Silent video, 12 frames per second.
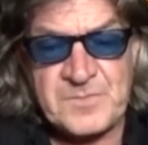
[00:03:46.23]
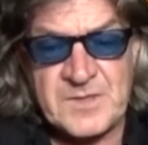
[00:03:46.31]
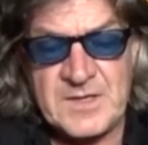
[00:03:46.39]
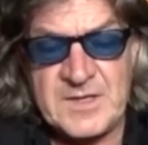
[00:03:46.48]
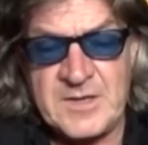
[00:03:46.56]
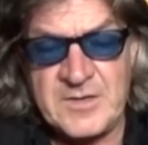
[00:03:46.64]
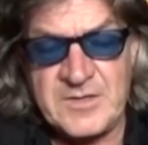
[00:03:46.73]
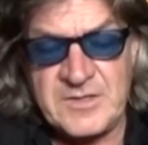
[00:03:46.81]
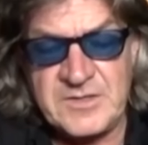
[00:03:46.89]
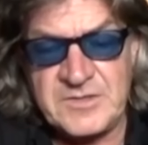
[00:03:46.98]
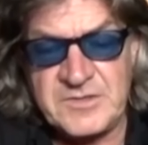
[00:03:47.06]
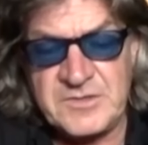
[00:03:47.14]
you know, you,
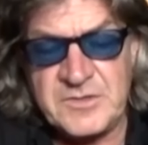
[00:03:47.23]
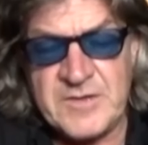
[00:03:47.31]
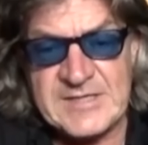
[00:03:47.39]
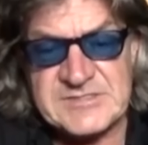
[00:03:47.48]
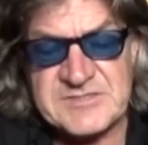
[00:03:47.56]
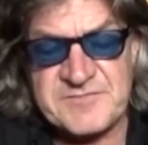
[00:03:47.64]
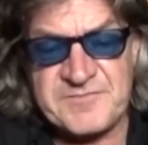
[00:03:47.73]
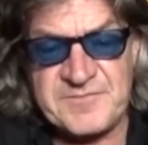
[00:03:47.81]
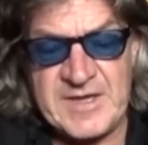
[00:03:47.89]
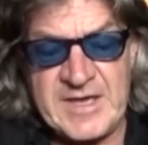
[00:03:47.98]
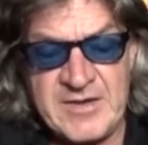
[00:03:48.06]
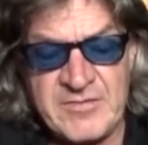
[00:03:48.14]
you get to
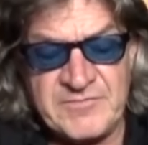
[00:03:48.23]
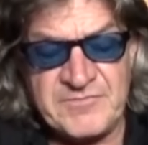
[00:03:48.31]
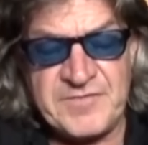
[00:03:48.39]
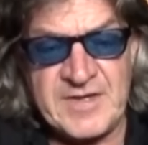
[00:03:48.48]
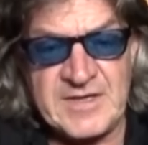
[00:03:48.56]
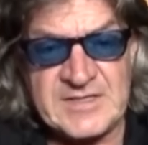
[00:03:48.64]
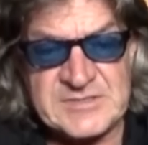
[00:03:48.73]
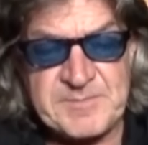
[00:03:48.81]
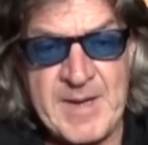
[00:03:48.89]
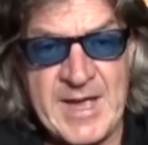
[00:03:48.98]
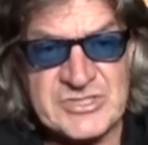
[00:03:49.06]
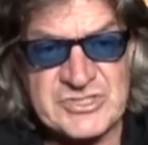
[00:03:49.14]
hear and feel his
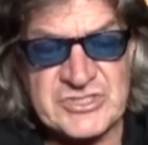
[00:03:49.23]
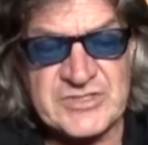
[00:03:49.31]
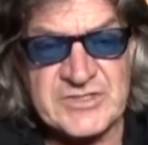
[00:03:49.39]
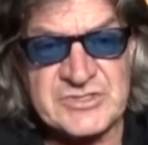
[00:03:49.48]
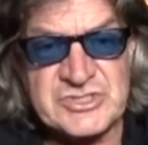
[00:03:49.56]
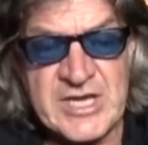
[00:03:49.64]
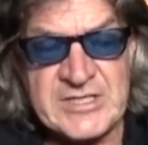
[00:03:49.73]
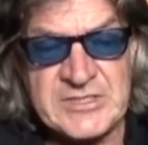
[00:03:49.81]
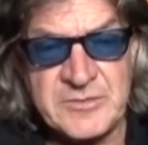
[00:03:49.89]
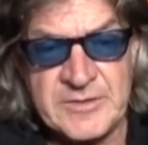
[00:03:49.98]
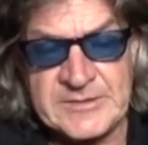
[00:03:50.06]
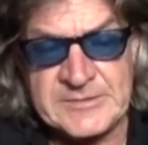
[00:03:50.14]
passion and
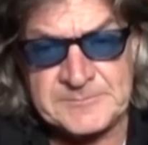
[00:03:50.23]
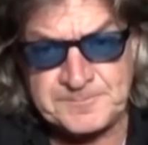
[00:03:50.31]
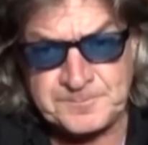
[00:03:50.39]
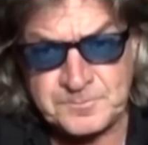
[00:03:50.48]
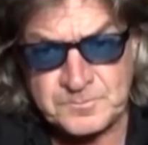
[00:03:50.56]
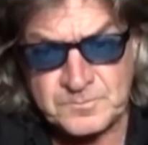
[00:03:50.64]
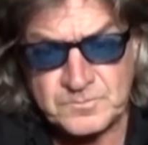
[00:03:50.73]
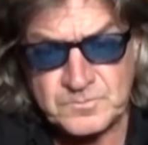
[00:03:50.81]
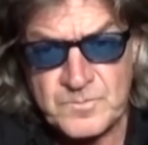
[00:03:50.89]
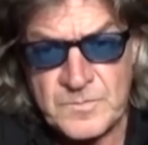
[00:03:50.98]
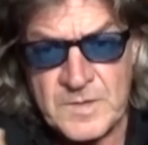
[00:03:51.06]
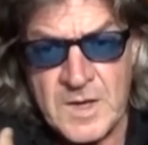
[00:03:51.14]
genuine
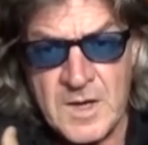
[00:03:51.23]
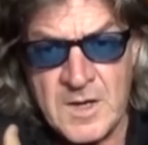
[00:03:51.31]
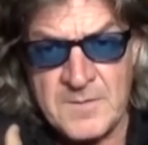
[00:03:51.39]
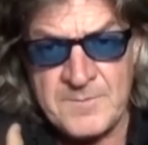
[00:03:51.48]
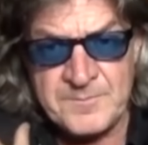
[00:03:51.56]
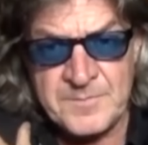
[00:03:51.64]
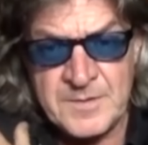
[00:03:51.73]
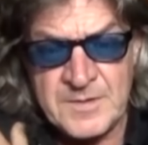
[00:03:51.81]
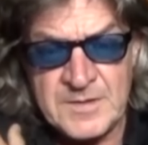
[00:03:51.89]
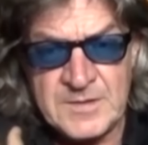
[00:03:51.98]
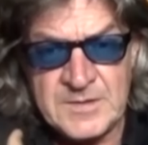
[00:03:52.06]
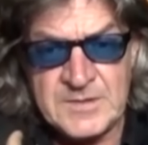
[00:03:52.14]
um,
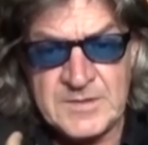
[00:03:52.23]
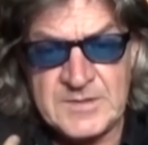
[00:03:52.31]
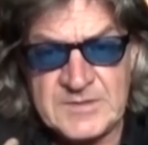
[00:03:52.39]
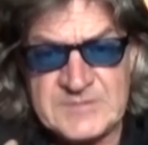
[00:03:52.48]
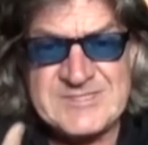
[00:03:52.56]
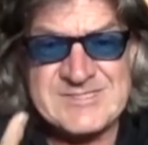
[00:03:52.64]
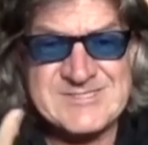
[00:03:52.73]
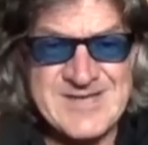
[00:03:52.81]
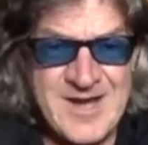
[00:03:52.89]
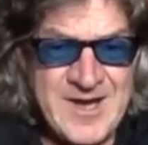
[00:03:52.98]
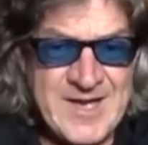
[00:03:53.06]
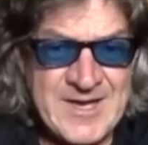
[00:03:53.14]

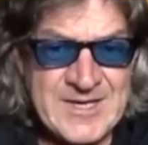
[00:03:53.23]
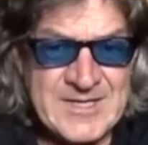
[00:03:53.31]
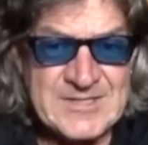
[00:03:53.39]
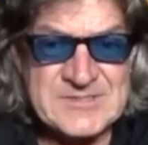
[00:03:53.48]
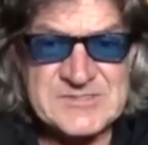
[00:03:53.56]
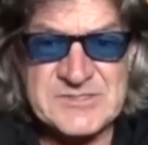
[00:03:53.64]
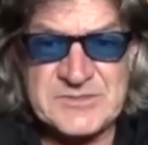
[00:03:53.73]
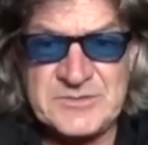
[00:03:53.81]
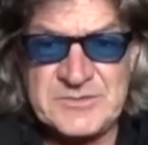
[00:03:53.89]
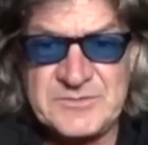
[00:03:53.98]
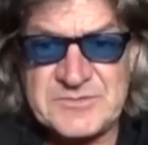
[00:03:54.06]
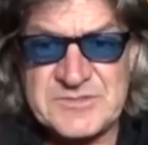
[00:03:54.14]
desire
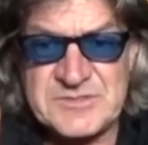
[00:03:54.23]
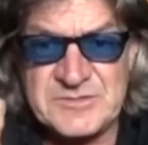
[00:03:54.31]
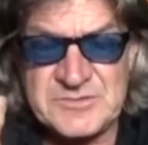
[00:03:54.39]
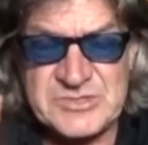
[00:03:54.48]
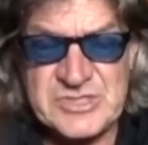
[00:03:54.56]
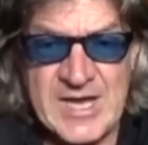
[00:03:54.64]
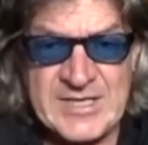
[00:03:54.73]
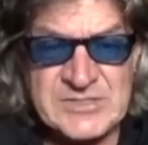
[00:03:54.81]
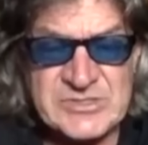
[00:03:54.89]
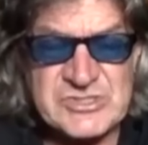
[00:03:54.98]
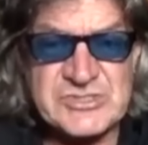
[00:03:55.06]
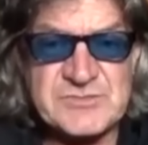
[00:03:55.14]
to to
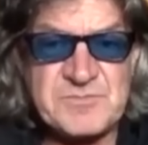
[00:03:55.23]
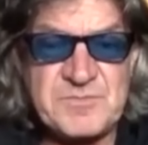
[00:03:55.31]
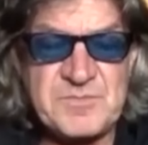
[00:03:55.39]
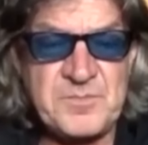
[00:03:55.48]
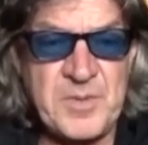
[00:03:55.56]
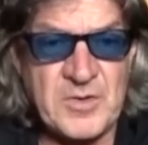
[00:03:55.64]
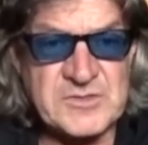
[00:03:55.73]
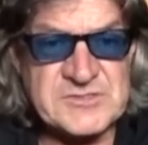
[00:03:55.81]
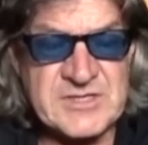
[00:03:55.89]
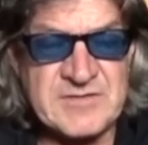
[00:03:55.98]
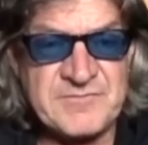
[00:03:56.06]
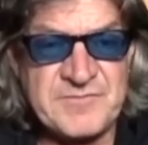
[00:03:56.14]
change
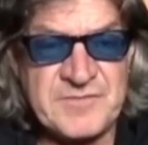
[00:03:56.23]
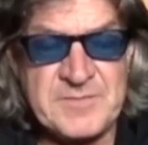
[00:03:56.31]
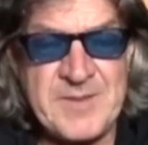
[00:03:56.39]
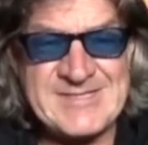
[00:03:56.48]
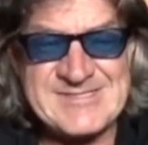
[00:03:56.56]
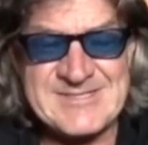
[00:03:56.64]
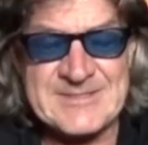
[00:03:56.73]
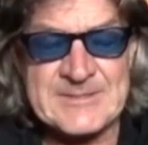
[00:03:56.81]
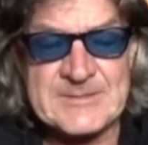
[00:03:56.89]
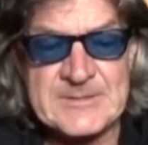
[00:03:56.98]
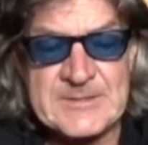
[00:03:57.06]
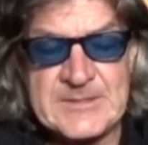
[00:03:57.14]
boxing for the better,
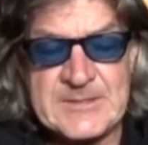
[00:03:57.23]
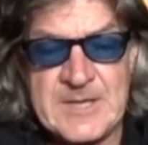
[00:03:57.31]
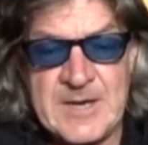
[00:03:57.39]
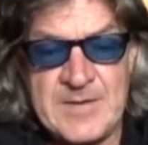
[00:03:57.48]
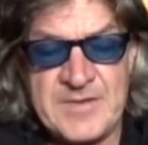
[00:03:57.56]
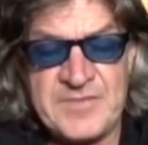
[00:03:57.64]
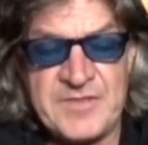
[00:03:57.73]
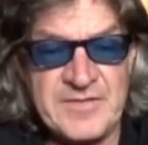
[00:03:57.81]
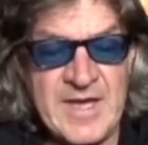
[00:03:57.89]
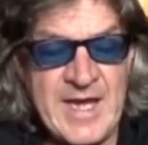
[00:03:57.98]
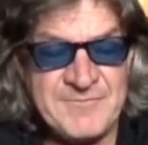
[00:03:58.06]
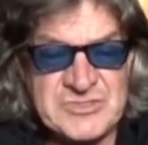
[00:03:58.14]
and I think
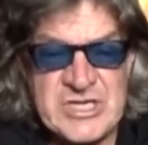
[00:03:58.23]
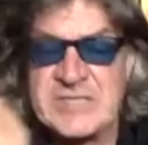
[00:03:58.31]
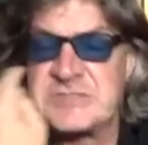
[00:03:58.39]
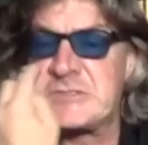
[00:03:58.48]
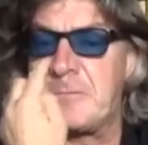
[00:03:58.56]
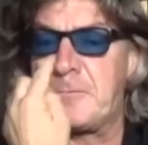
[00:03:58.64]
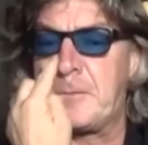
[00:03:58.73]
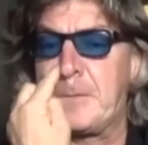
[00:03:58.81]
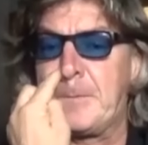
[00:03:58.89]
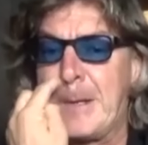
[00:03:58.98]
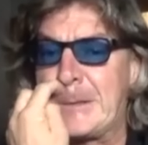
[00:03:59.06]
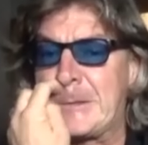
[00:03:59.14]
they have changed it for the
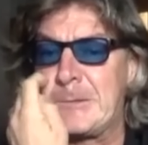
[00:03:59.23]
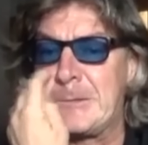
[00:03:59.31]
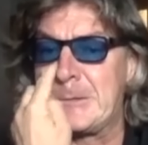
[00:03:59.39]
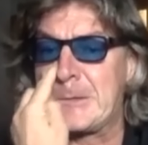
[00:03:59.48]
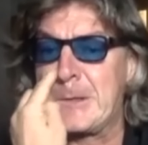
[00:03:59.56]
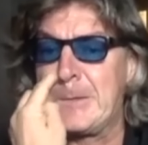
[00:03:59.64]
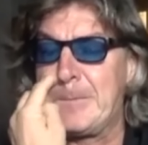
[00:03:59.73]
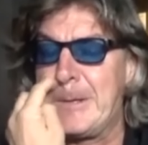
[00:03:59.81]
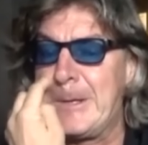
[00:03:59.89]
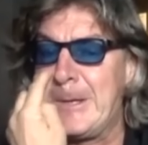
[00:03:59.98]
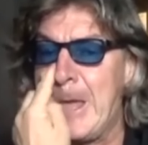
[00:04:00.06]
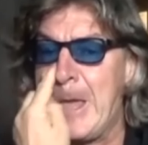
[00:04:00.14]
better. It's going to be